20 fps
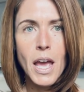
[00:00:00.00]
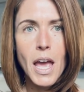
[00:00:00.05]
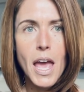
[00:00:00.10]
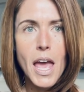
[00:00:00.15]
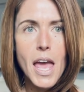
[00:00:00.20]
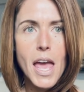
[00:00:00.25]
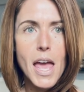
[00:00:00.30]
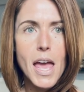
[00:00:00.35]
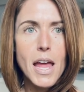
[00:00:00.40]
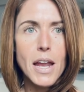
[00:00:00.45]

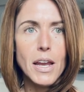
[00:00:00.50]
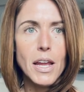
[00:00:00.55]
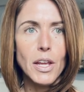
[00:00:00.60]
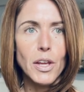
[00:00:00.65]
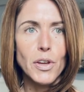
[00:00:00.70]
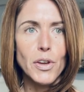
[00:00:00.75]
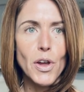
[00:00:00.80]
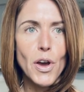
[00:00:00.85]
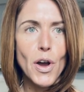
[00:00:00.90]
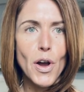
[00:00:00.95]
And,
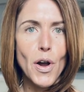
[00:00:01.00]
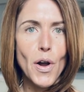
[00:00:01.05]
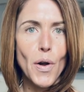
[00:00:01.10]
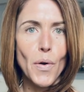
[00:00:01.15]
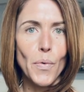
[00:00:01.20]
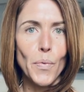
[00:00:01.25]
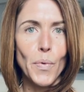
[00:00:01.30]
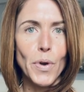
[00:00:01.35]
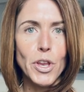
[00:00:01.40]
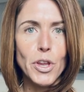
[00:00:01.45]
you
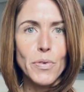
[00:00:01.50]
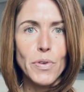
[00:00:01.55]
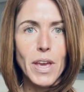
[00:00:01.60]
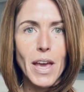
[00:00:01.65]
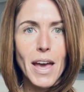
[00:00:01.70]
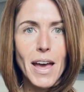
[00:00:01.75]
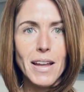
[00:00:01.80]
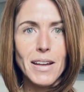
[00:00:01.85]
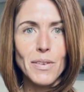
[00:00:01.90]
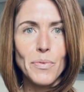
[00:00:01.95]
know, when you
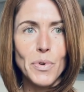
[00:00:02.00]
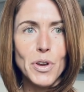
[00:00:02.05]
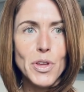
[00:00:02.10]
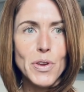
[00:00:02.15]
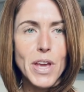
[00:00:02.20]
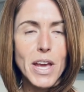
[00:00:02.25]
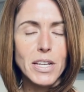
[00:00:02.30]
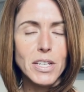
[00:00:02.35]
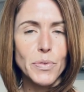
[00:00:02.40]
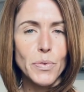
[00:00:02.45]
get
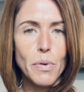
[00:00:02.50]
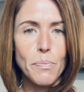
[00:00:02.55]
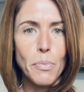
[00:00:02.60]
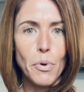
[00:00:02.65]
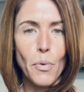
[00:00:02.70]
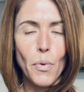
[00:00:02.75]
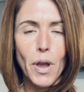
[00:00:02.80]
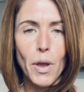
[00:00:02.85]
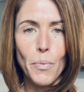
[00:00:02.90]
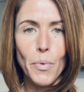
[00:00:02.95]
to a
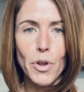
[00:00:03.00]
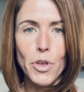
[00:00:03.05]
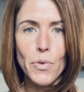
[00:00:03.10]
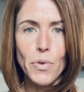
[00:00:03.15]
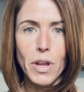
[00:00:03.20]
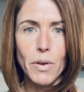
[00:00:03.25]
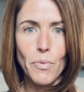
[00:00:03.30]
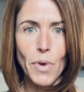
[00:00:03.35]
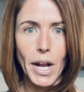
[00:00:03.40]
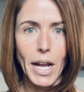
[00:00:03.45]
point where you
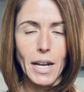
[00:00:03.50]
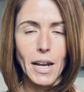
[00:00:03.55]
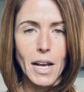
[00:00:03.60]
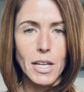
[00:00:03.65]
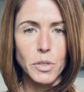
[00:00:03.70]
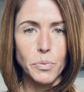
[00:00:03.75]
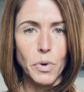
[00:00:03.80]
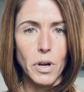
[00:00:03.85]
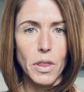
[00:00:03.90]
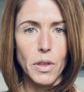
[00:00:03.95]
can
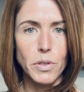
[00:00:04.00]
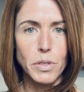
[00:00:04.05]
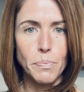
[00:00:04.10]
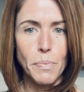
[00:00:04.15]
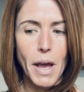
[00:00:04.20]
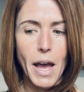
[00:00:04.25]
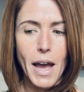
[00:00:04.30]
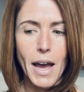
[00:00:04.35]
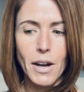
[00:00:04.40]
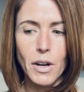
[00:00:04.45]
recognize one of those
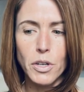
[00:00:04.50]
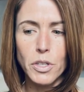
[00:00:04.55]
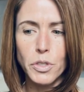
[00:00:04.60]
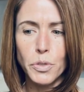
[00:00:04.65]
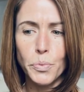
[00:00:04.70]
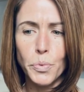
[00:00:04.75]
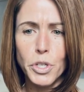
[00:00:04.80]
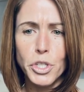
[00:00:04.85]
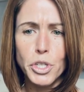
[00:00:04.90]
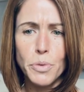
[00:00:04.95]
patterns,
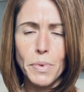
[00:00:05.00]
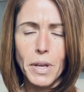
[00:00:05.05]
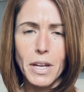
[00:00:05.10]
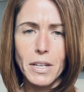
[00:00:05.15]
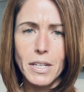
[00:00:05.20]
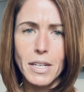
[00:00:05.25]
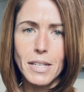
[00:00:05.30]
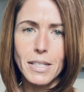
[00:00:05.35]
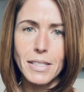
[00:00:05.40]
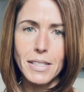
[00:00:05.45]
what you begin
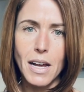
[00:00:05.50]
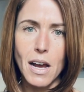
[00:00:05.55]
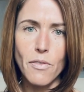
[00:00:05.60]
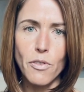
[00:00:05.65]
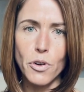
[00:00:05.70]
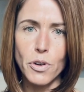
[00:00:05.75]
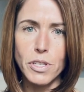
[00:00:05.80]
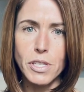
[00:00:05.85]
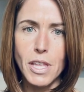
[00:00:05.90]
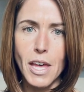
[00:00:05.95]
to
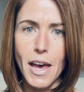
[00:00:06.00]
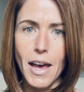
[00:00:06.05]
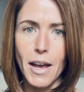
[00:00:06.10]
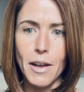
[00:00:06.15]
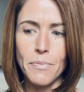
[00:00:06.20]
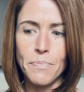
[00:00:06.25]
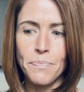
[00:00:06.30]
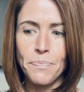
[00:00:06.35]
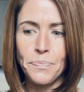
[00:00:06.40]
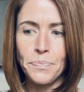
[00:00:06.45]
discover is
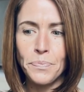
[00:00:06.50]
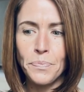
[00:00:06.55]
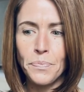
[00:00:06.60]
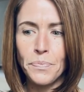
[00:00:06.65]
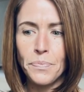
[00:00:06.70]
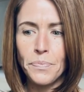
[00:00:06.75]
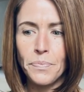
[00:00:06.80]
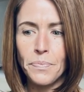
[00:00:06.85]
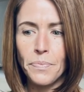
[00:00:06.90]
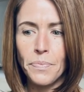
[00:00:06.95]
that
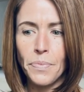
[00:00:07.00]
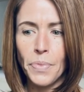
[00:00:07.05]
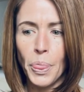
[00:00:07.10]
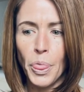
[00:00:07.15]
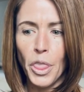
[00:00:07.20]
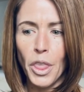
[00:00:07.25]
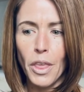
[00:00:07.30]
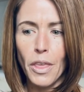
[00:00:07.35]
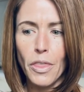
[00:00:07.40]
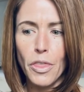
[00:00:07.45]

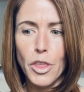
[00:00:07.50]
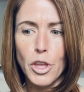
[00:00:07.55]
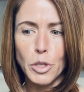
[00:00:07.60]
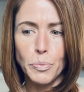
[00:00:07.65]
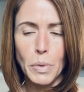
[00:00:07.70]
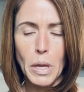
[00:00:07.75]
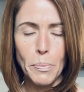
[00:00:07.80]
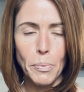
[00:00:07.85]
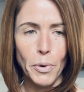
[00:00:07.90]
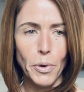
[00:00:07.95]
these
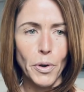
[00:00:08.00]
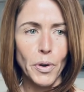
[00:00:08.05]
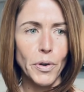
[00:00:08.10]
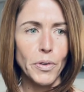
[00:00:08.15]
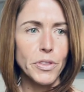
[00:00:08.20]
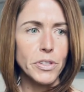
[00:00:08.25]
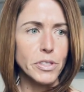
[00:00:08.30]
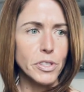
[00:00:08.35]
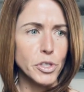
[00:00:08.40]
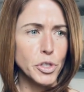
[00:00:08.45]
people,
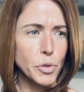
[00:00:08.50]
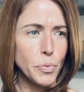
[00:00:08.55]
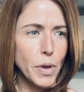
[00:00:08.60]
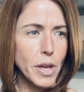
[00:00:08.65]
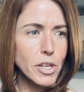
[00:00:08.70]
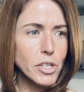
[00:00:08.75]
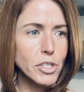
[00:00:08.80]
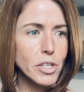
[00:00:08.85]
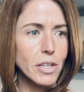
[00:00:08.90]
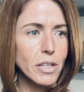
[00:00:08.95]
the
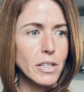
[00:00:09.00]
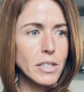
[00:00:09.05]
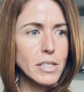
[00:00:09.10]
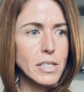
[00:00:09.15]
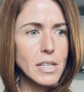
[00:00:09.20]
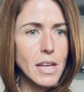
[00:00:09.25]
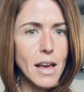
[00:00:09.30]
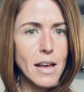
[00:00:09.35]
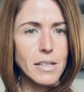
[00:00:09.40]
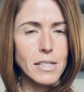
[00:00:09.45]
situations,
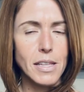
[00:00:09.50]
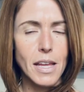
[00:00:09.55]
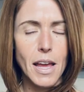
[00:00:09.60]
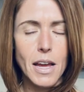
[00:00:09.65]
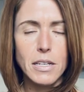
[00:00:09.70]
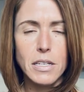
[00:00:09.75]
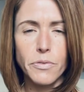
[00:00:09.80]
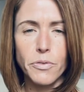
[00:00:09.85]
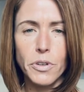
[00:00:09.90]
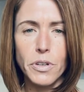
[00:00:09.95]
yes, they
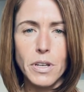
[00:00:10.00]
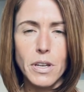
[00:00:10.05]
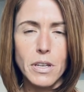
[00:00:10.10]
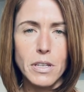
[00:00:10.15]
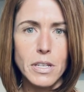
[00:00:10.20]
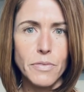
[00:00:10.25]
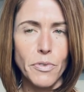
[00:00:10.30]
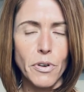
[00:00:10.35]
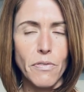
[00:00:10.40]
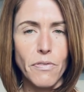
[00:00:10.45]
had
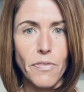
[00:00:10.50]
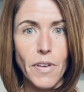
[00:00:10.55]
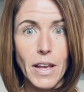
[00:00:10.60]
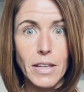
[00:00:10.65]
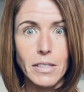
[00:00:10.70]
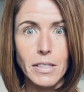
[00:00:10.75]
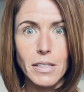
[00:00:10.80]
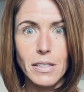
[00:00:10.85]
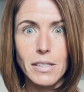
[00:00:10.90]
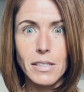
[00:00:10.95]
different
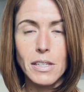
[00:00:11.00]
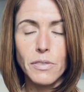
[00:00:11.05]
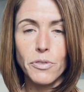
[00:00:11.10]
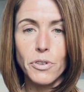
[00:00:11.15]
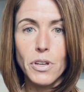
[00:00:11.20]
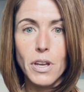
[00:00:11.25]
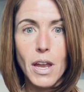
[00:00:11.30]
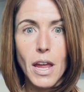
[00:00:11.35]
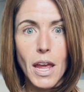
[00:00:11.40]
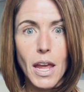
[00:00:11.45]
faces,
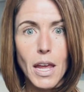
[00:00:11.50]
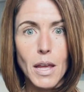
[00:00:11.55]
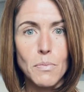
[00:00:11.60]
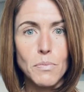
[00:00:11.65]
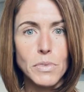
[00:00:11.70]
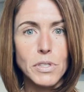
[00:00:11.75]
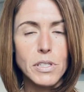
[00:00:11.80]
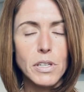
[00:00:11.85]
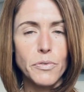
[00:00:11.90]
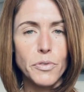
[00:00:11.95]
different
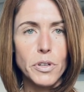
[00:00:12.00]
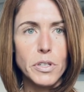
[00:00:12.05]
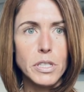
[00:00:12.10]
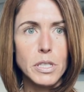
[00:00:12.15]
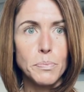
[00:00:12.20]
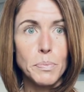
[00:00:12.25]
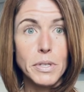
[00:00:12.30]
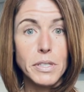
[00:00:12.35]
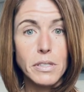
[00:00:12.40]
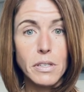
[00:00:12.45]
names, different
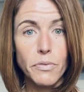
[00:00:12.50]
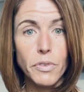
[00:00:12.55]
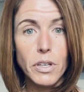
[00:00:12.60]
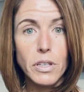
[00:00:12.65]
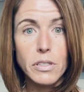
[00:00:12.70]
specific